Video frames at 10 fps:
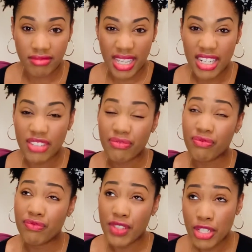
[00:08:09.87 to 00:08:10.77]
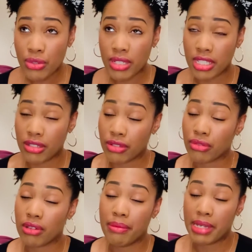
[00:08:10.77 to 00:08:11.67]
And it visually looked
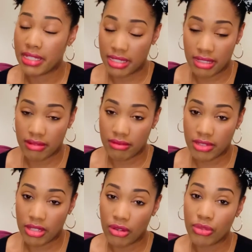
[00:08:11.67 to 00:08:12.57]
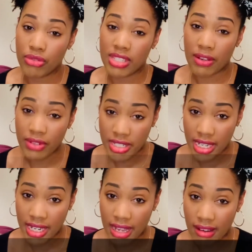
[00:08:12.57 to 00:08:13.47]
amazing. So definitely
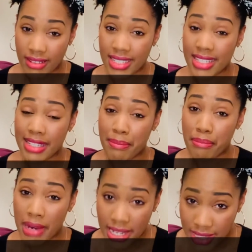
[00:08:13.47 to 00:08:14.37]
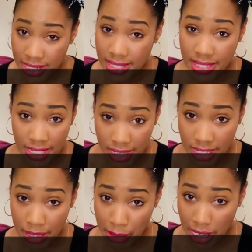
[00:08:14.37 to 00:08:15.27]
check it out. This is a must see
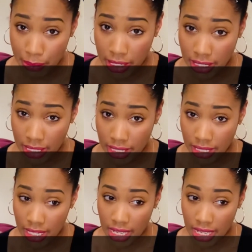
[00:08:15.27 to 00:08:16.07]
in my opinion,